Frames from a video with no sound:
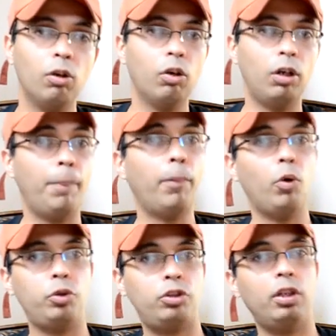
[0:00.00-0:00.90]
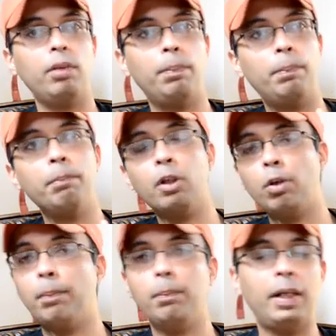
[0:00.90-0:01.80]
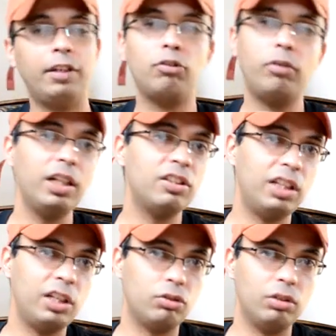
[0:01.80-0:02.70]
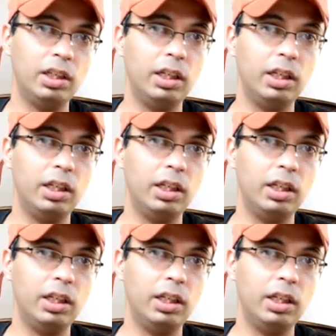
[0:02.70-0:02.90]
or a poster, you know, by the train station,